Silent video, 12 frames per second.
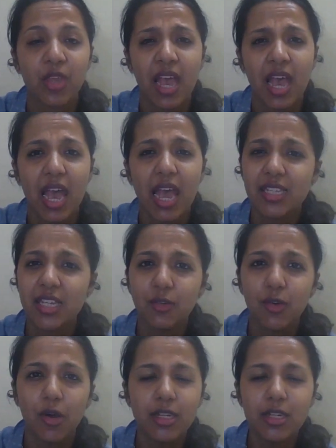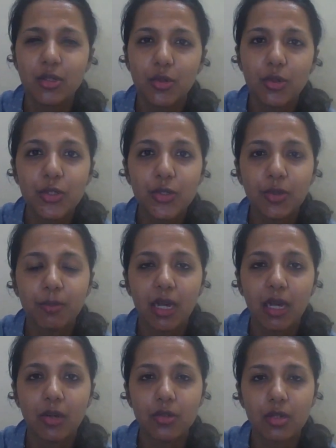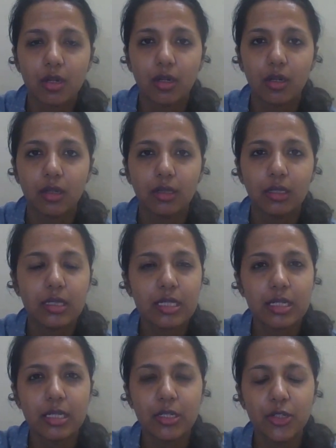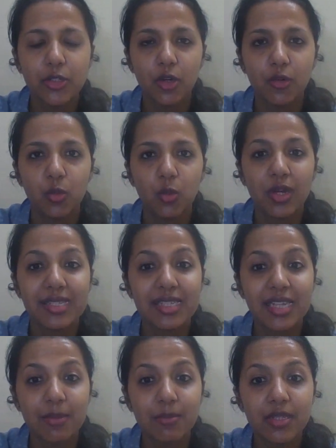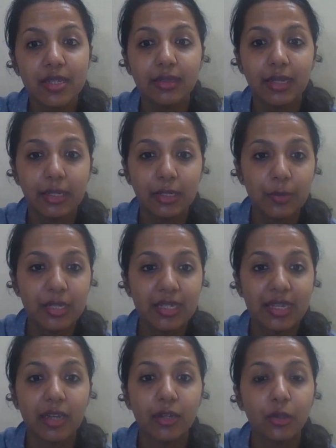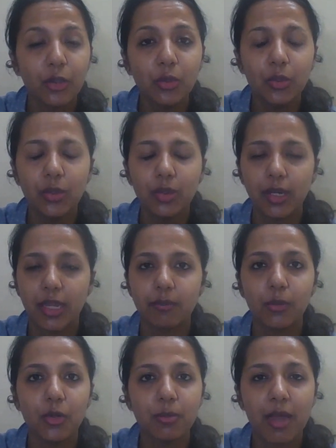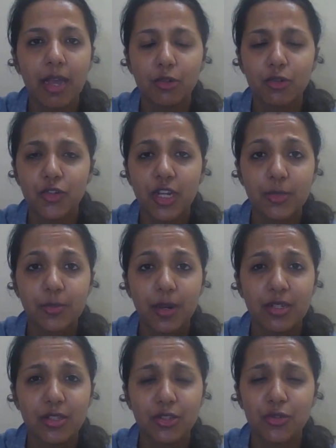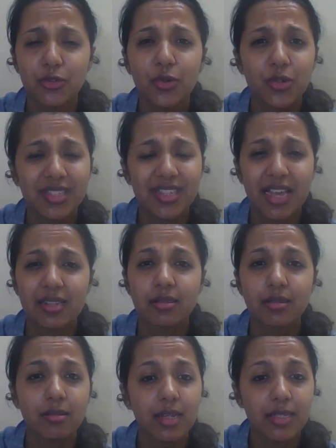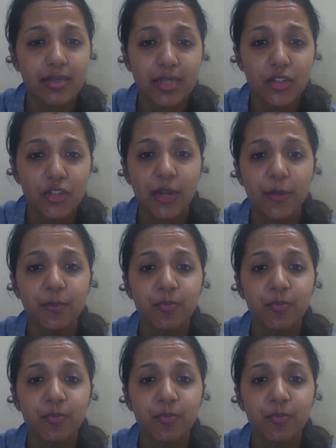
As I've already told you about uh, the details of what stem cell therapy can do, like bone marrow transplants, strokes, cancer, etc.,